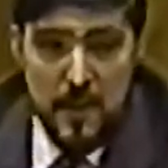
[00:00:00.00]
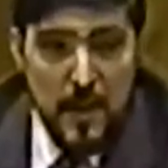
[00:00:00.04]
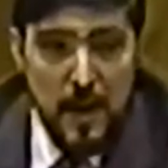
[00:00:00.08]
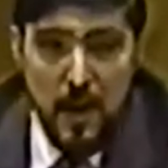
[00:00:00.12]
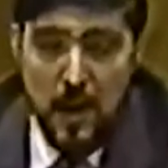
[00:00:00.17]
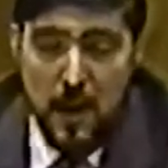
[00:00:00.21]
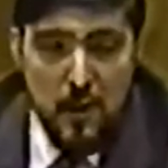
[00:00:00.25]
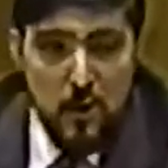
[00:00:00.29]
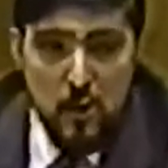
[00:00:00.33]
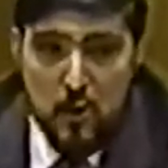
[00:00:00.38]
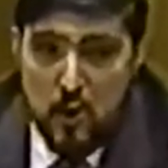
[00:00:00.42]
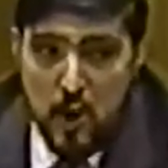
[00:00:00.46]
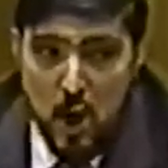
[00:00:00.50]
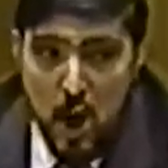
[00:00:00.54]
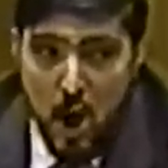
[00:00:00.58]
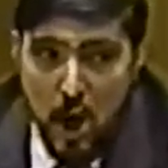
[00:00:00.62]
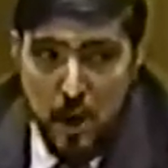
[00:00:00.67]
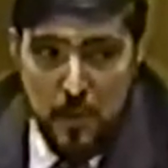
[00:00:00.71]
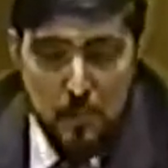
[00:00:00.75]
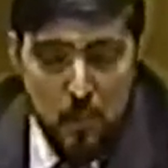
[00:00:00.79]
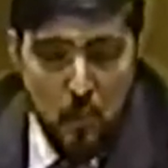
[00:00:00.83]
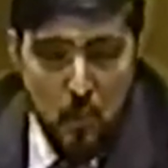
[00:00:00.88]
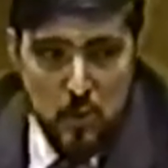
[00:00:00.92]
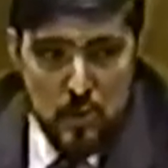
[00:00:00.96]
That under
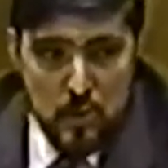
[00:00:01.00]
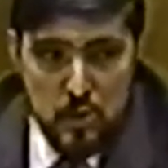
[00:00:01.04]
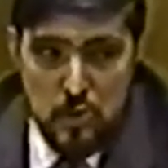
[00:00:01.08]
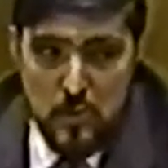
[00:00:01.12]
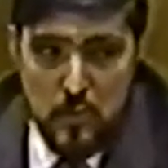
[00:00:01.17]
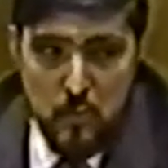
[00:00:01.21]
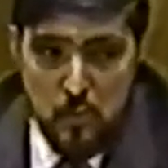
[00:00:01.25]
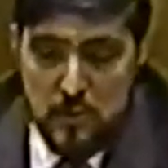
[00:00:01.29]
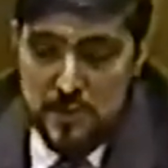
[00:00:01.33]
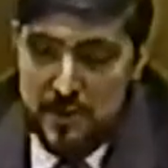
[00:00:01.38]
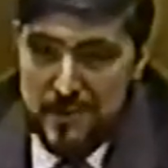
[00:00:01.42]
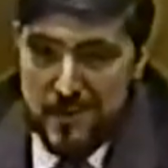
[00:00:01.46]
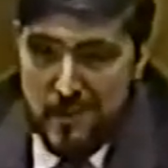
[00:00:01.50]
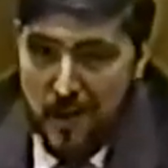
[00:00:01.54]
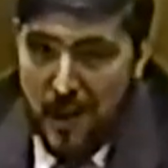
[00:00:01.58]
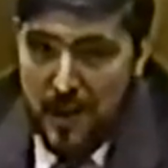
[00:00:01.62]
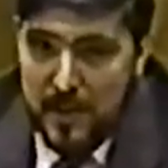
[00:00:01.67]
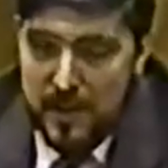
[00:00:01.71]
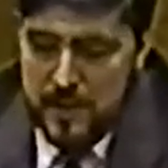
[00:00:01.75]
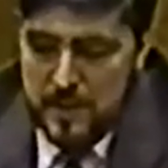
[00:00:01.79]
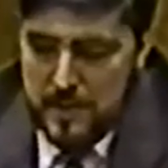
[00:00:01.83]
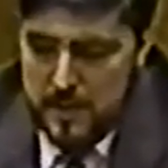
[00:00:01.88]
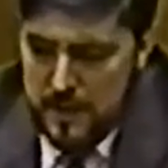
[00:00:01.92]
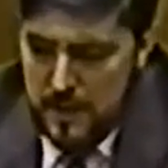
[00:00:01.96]
God portion was
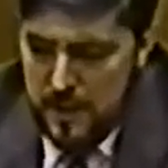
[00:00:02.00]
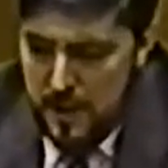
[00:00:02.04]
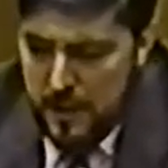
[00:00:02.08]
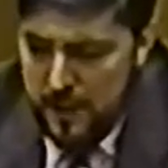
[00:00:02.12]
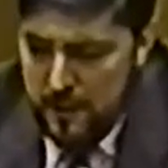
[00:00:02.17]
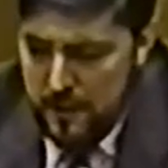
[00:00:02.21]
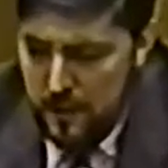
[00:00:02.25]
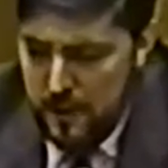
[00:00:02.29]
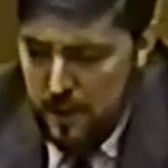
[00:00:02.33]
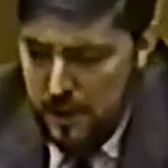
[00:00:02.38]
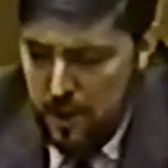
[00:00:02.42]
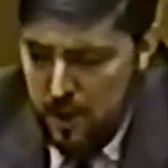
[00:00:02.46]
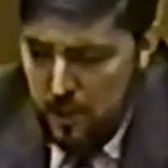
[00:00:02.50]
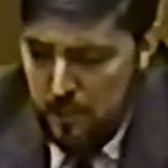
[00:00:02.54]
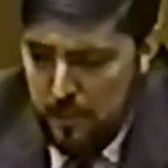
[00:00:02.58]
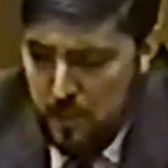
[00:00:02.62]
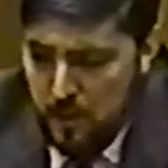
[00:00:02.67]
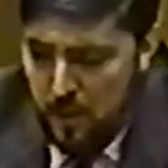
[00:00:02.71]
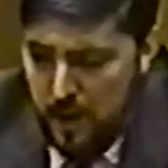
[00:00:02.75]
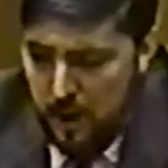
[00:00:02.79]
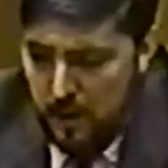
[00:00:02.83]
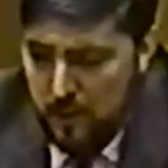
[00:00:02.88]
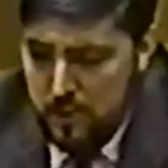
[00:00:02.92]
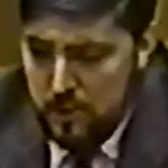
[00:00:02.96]
not contained in there
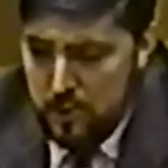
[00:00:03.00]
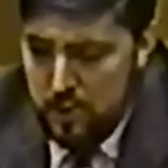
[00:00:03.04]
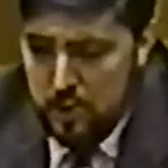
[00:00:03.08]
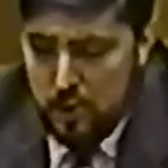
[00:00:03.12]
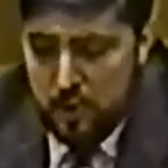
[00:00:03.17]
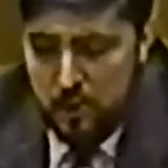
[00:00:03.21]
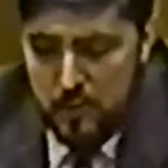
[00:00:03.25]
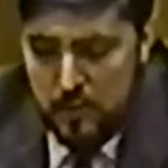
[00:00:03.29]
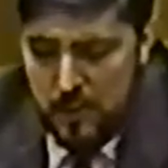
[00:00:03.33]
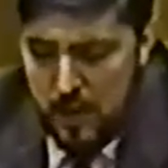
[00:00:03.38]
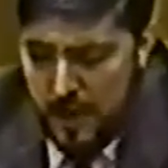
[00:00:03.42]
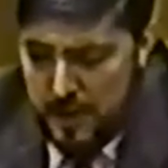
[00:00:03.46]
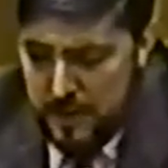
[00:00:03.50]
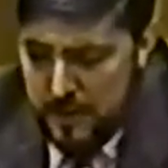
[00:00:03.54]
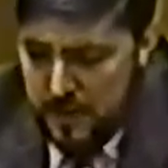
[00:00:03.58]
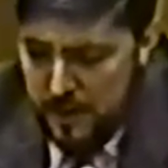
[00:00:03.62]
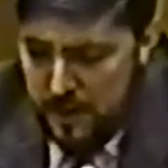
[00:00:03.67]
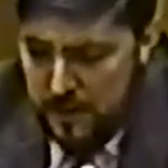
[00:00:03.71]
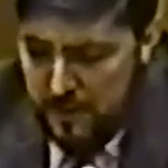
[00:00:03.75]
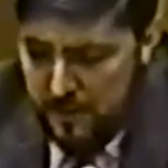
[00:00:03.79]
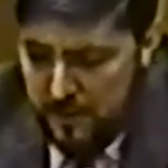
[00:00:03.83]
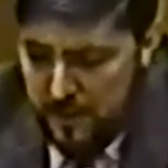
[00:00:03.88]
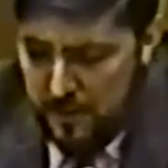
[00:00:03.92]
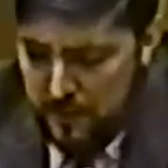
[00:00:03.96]
prior to June
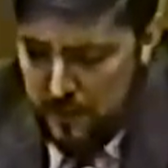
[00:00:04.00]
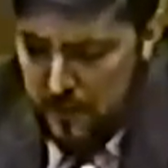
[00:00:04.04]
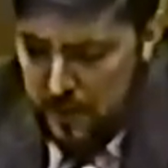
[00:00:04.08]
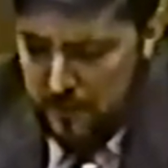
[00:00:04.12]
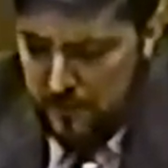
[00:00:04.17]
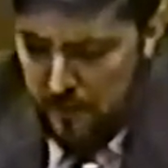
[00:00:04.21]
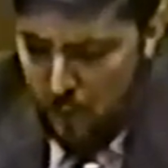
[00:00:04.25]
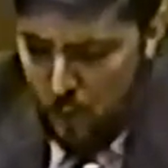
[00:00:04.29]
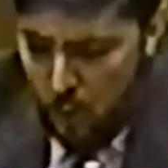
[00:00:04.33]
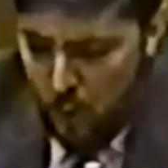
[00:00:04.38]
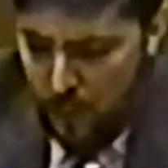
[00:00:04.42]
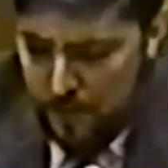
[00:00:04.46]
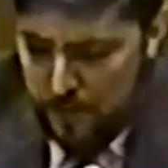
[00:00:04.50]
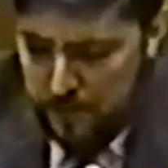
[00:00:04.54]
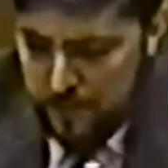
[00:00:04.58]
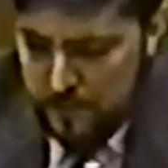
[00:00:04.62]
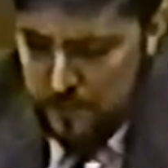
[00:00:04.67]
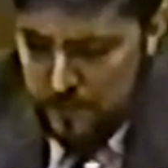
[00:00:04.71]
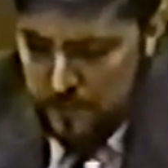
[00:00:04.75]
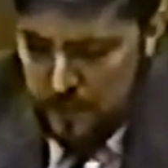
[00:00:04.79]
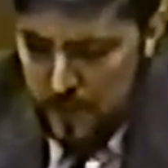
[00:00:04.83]
1954.